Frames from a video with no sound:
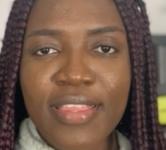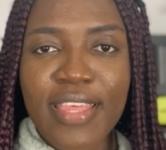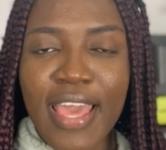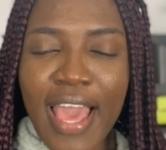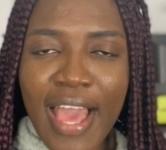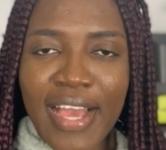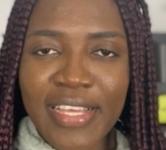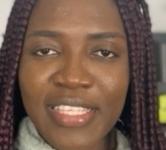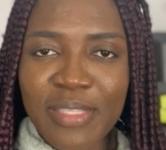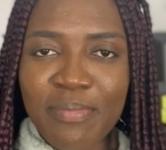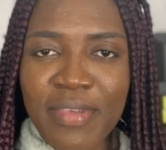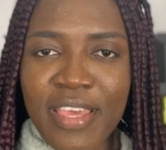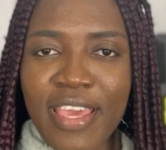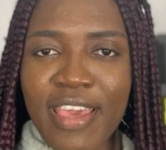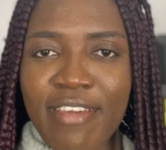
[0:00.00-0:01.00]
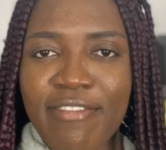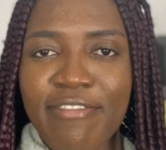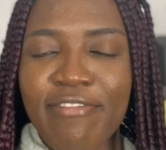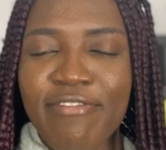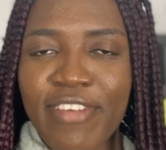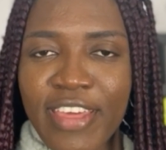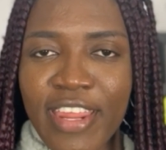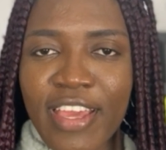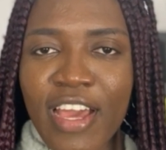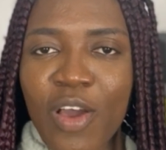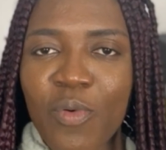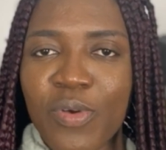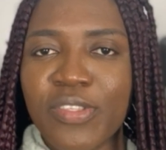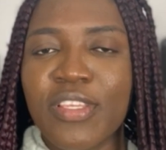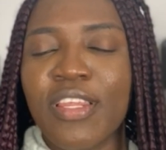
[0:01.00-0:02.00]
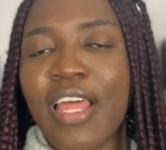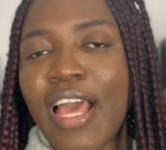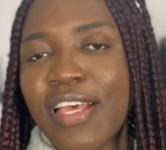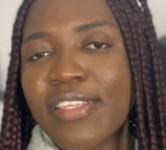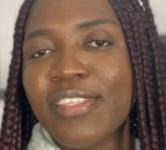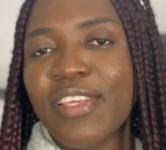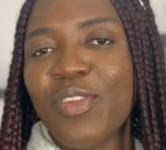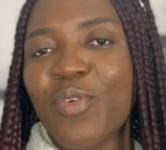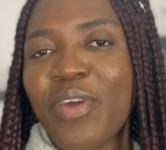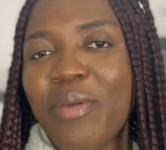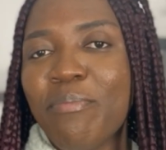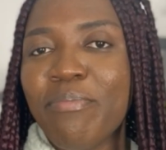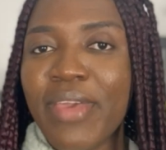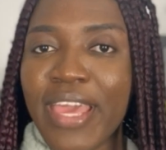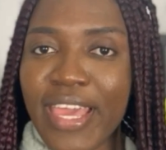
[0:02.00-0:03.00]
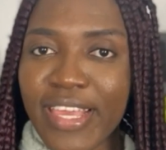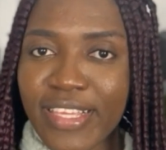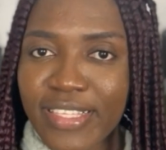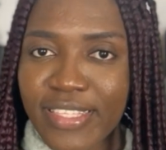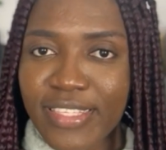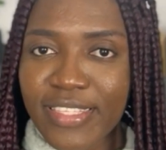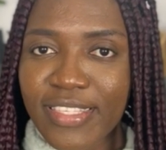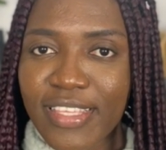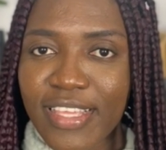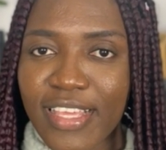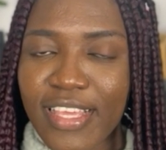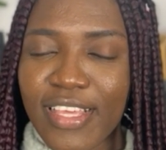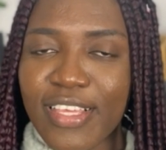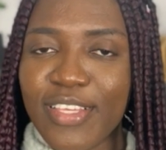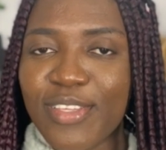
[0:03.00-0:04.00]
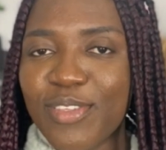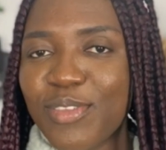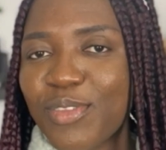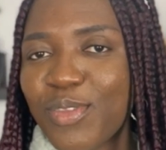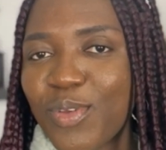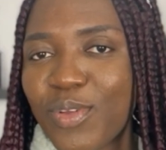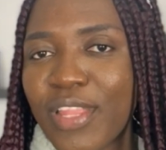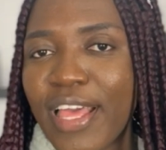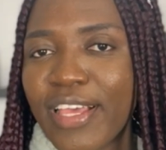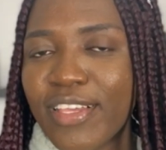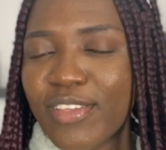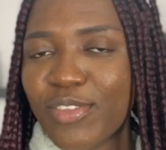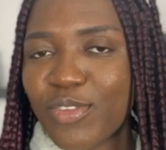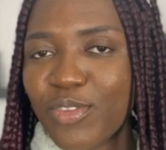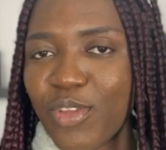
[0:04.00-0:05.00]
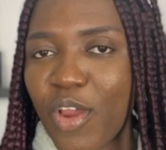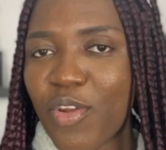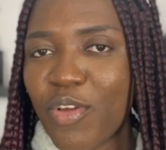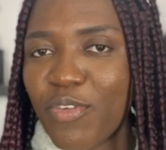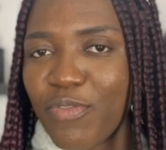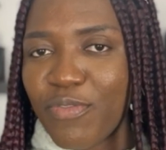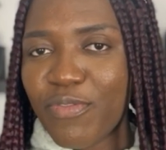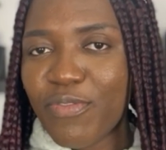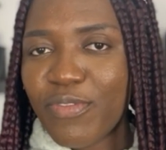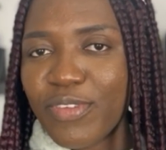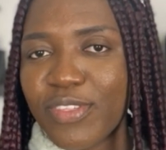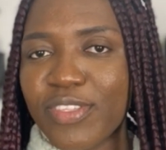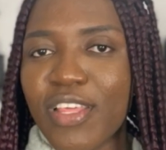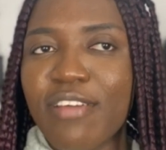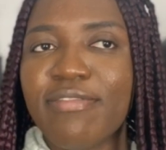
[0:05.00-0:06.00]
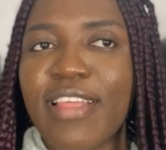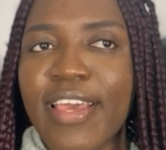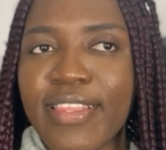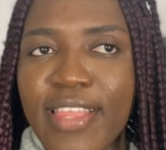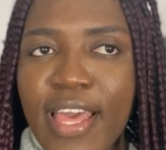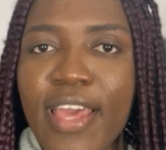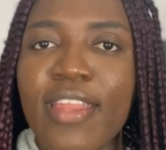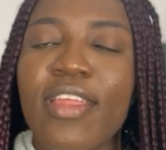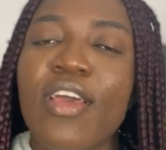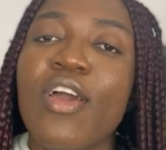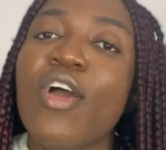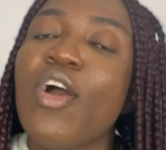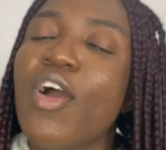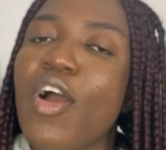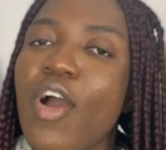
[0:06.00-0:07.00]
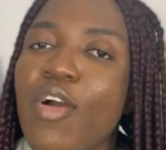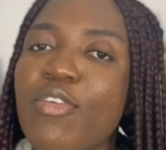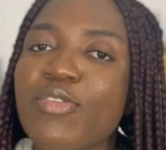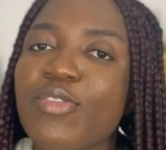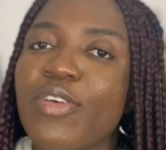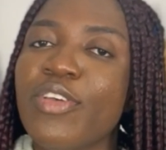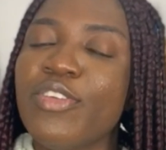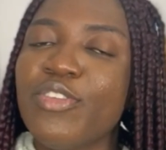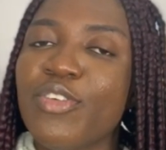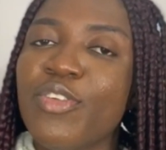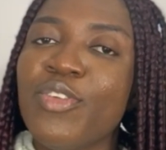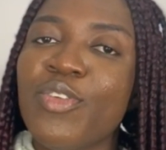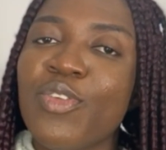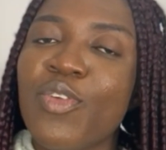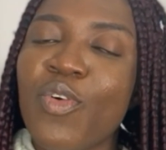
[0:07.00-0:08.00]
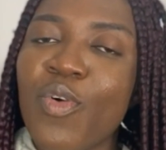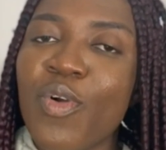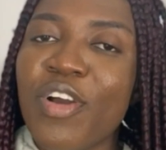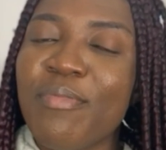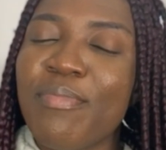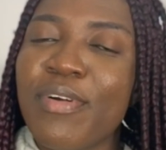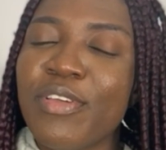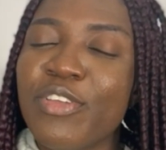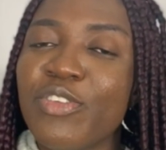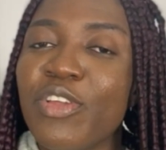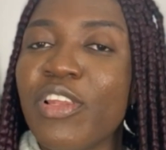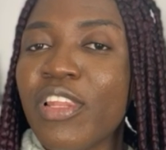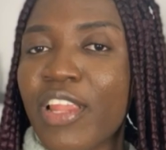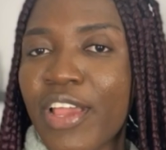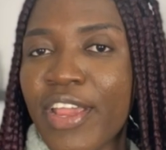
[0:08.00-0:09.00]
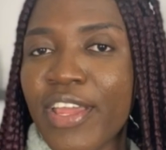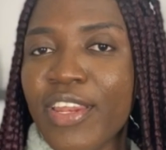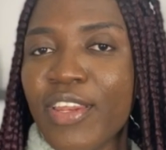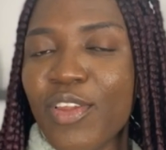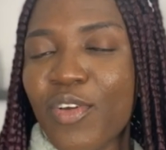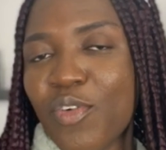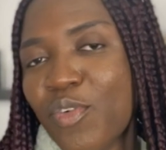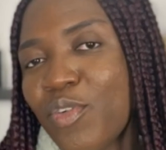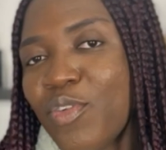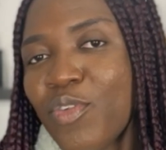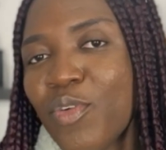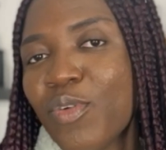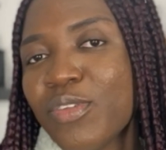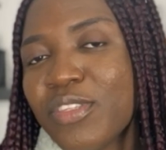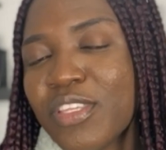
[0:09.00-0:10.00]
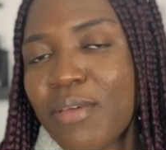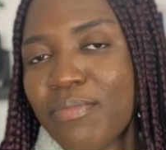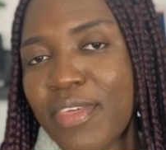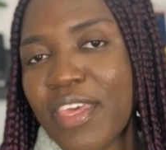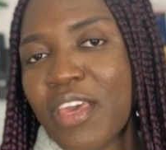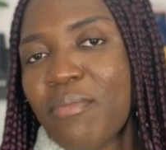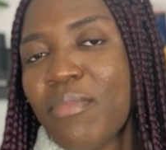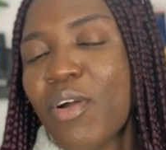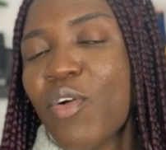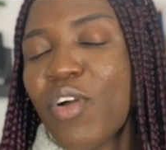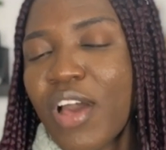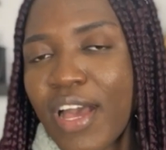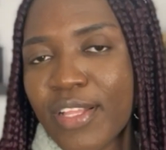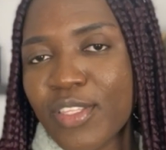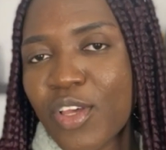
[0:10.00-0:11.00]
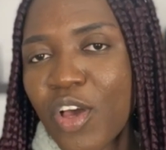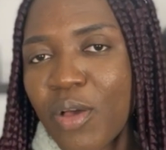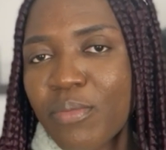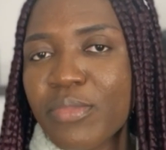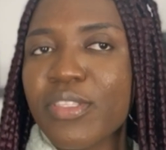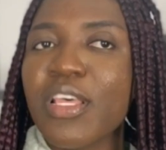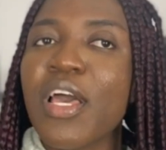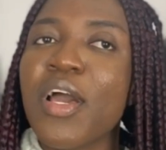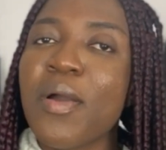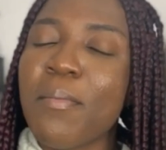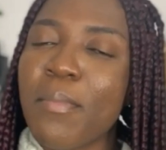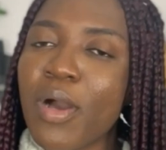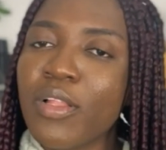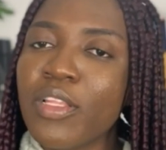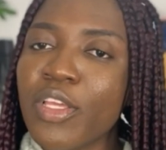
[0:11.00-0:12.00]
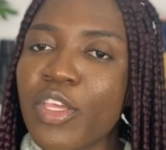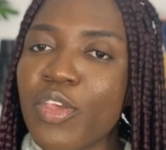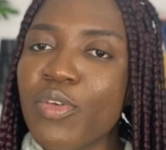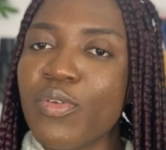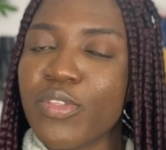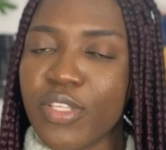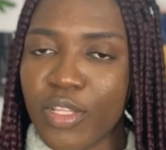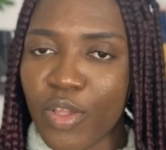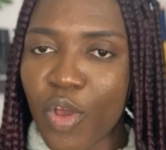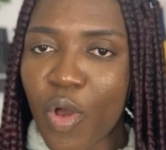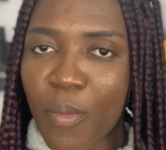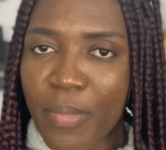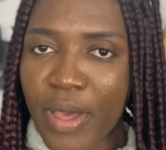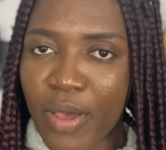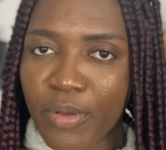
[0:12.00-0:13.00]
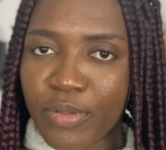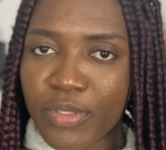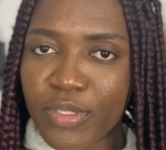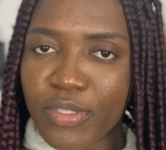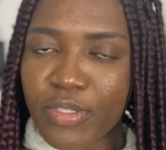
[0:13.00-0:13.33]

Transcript: they asked me if vinegar was an acid or a base. So like sort of stuff like that. Also, you should learn or know something about atoms, molecules, and compounds.